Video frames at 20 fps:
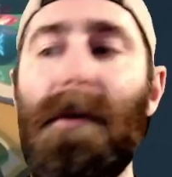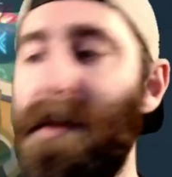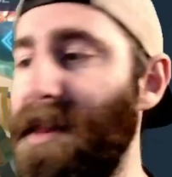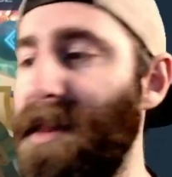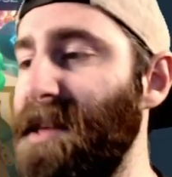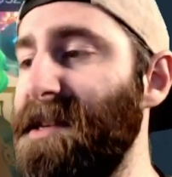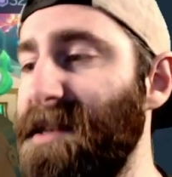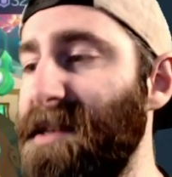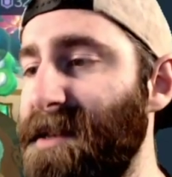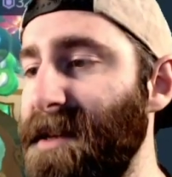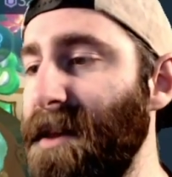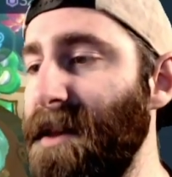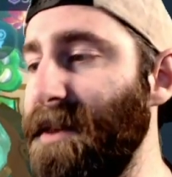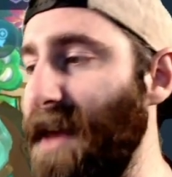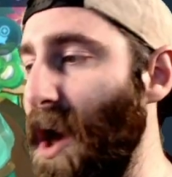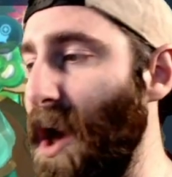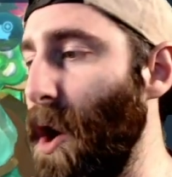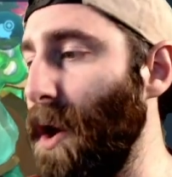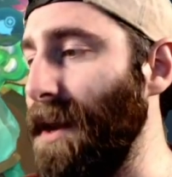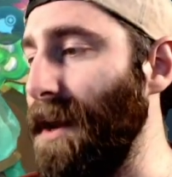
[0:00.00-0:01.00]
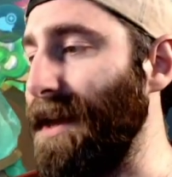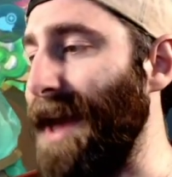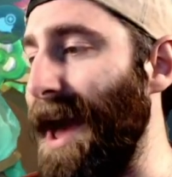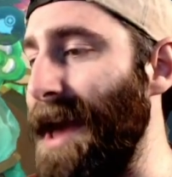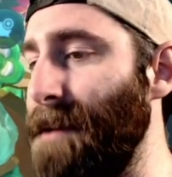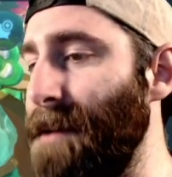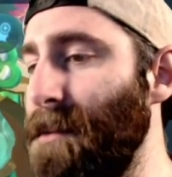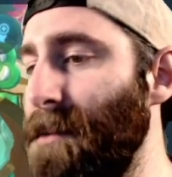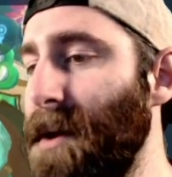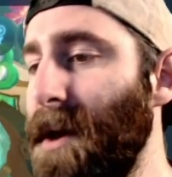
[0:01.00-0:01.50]
this is still the early
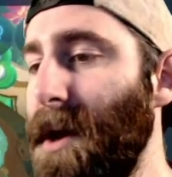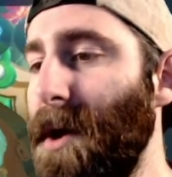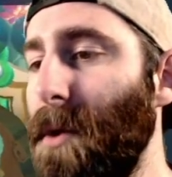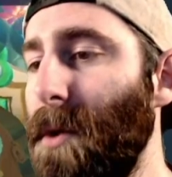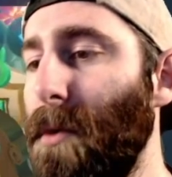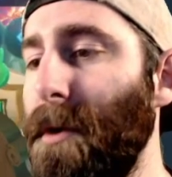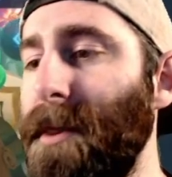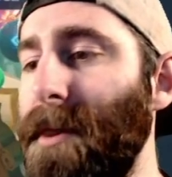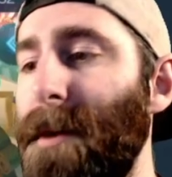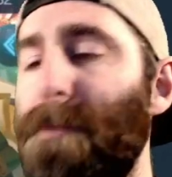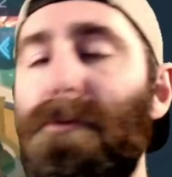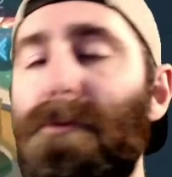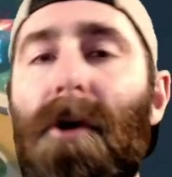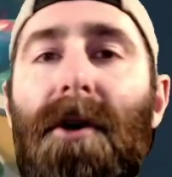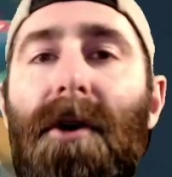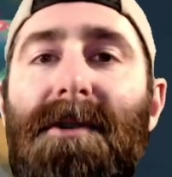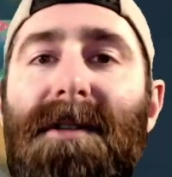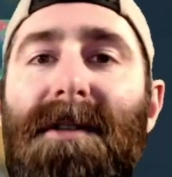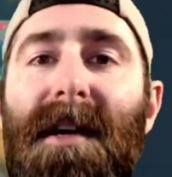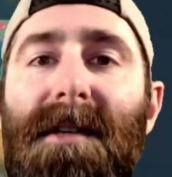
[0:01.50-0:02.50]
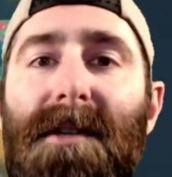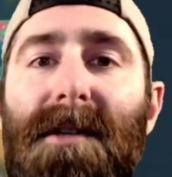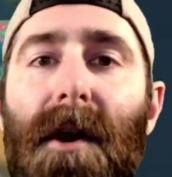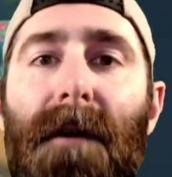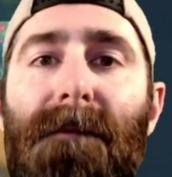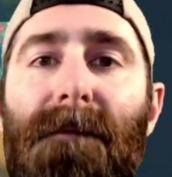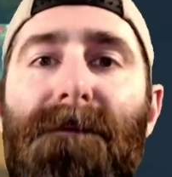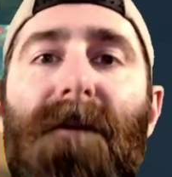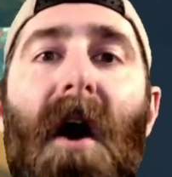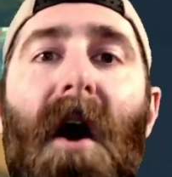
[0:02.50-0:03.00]
game. We're in the process
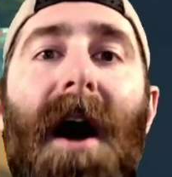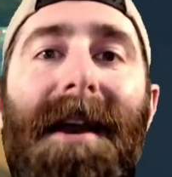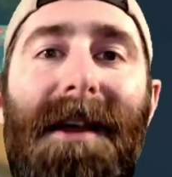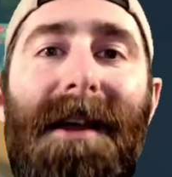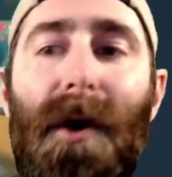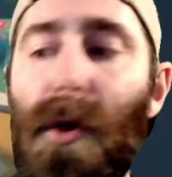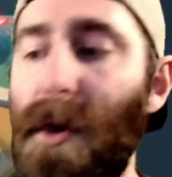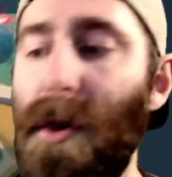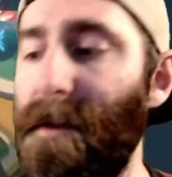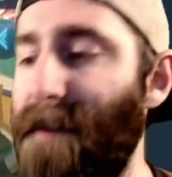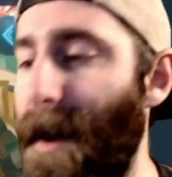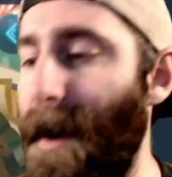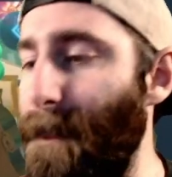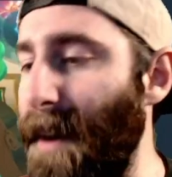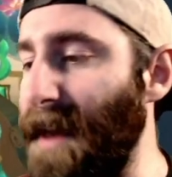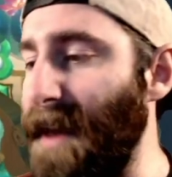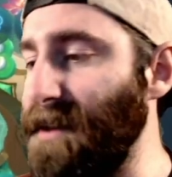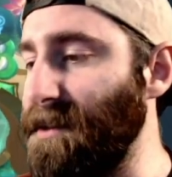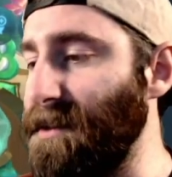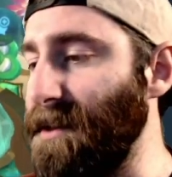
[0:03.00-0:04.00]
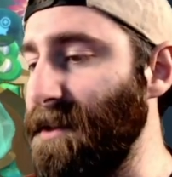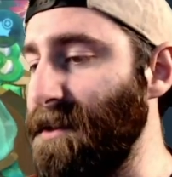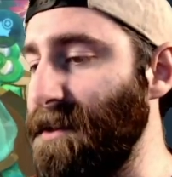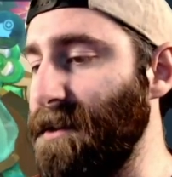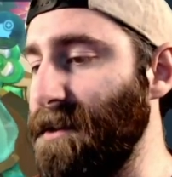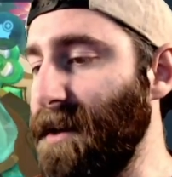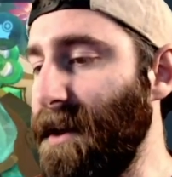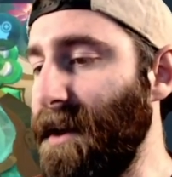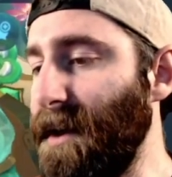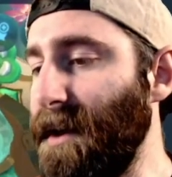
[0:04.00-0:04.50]
of finding all of our
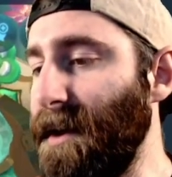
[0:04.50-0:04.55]
pieces.